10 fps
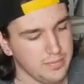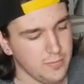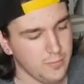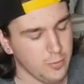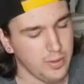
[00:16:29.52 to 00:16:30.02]

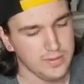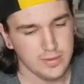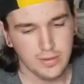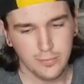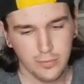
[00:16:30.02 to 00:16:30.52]
For
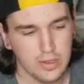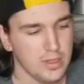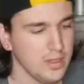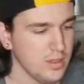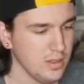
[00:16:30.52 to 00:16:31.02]
basically free,
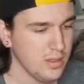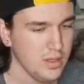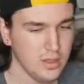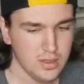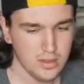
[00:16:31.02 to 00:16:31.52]

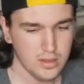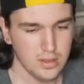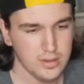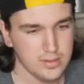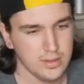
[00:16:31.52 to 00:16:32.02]

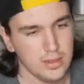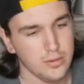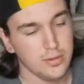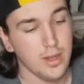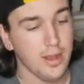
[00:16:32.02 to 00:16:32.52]
it's
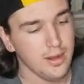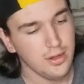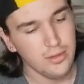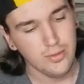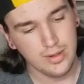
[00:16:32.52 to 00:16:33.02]
either not going to
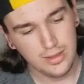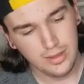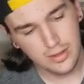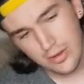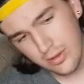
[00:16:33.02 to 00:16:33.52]
do anything
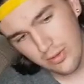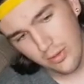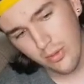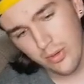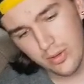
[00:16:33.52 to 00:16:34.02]
at all,
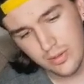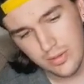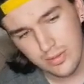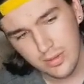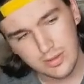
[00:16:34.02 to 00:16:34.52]
or
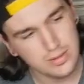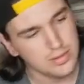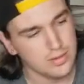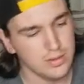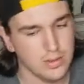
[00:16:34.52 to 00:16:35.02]
it's
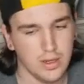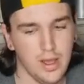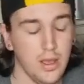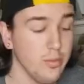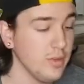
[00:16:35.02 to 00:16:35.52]
going to
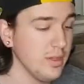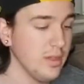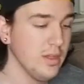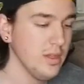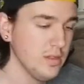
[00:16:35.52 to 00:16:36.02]
help me.
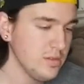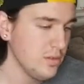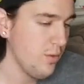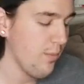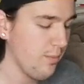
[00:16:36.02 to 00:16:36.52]

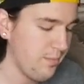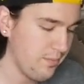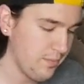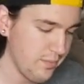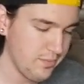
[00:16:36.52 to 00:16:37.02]
So,
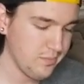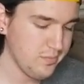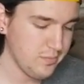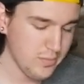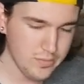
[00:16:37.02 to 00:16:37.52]

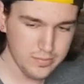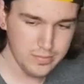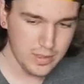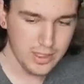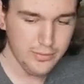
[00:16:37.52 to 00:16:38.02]

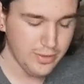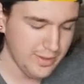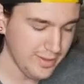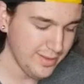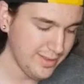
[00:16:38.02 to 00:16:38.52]
nevertheless,
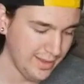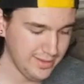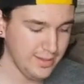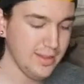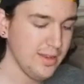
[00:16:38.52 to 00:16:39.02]
that's it.